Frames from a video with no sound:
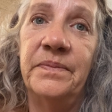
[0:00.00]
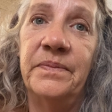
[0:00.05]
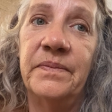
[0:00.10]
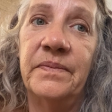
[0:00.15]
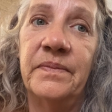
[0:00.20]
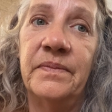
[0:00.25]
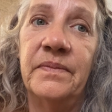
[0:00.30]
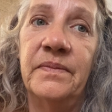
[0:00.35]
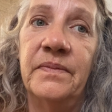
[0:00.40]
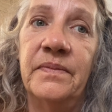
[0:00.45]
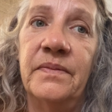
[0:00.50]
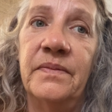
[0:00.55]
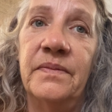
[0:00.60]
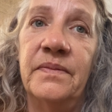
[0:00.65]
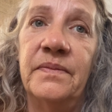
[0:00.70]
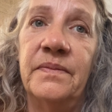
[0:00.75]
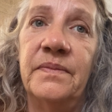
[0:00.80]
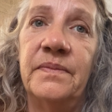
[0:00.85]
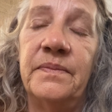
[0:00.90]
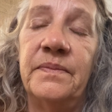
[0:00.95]

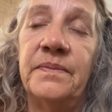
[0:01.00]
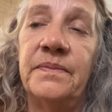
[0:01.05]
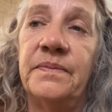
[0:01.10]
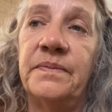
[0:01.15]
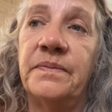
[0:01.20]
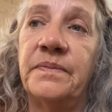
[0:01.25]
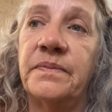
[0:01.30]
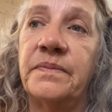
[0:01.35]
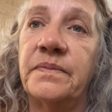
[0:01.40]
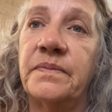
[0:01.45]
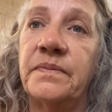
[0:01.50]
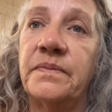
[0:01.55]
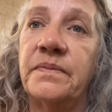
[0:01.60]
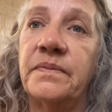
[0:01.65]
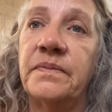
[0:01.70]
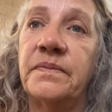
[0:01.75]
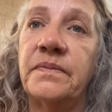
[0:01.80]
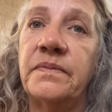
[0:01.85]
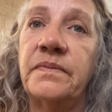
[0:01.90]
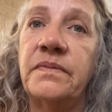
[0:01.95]

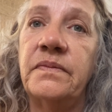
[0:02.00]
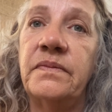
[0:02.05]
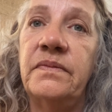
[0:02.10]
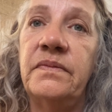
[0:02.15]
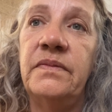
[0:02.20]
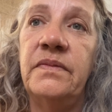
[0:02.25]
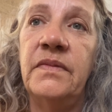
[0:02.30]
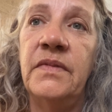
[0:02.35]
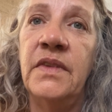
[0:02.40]
Nobody speaks.